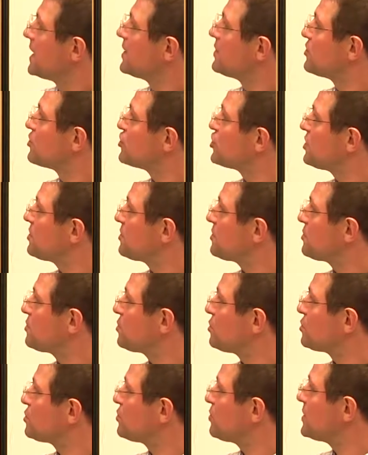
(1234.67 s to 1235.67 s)
in the general
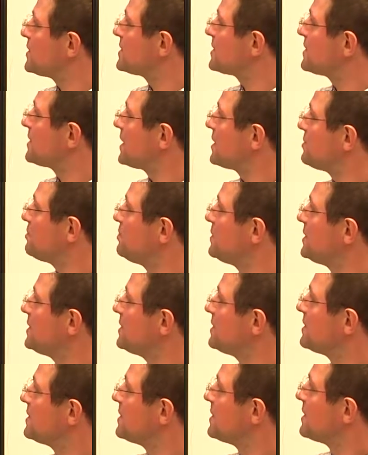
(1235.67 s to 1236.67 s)
node
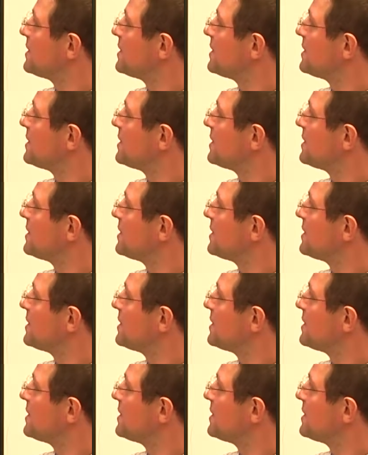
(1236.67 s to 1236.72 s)
29b.